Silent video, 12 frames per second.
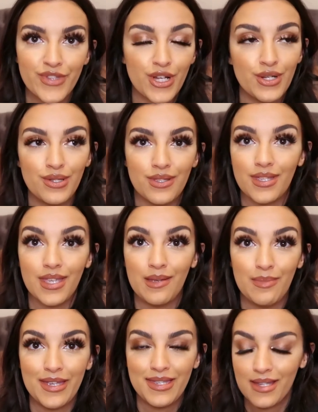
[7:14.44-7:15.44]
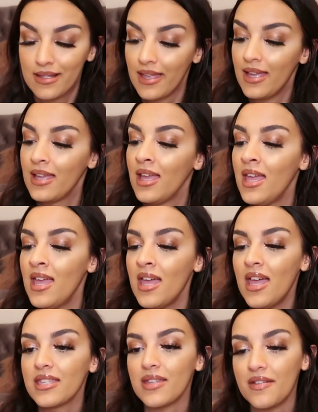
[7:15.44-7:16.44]
couldn't sleep basically.
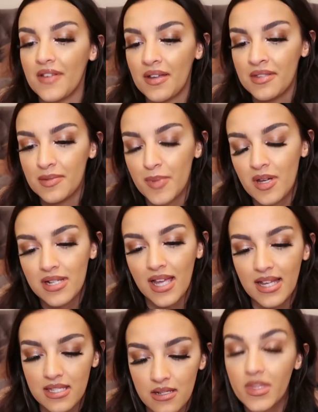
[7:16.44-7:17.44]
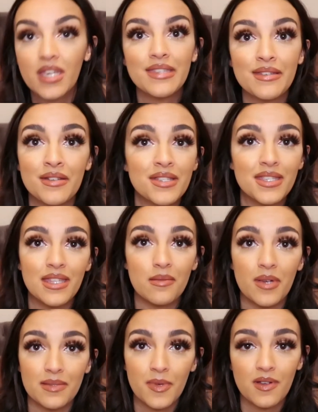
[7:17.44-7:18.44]
So I found this podcast, and it's honestly the
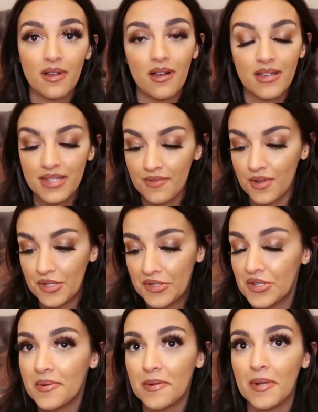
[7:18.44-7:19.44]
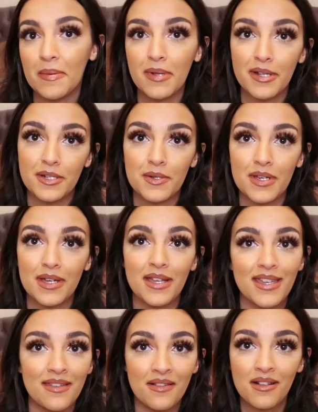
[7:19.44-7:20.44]
best podcast. I've got so many people onto it,
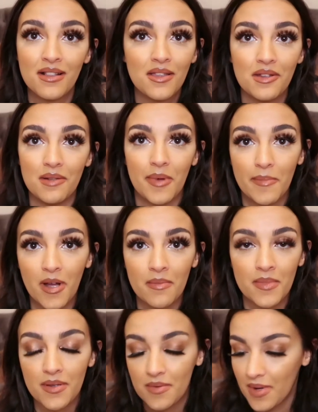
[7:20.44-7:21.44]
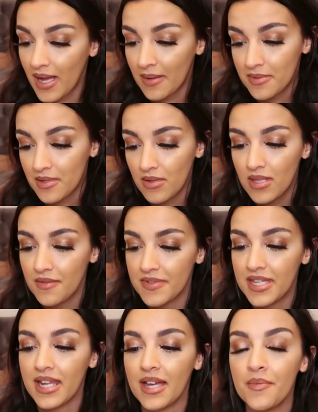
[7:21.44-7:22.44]
including my mom, who absolutely loves
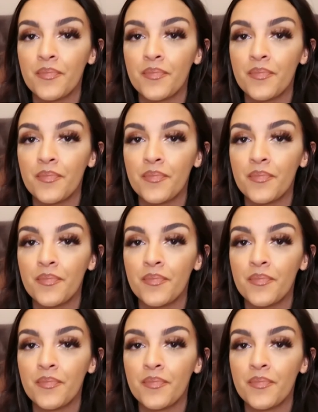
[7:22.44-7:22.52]
it now.